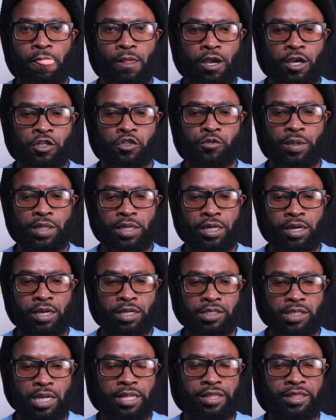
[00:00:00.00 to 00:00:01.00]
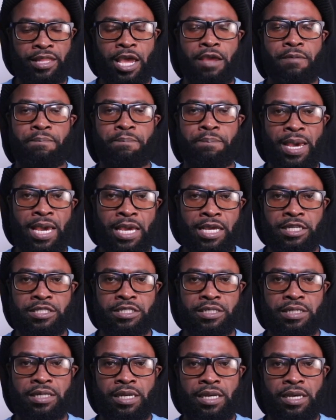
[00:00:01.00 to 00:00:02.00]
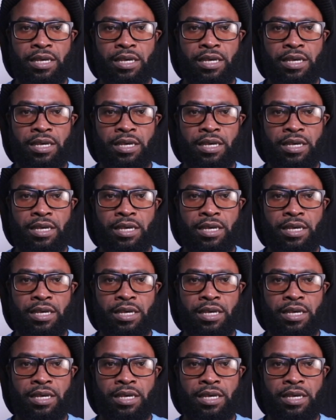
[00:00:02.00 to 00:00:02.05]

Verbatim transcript: It's because they base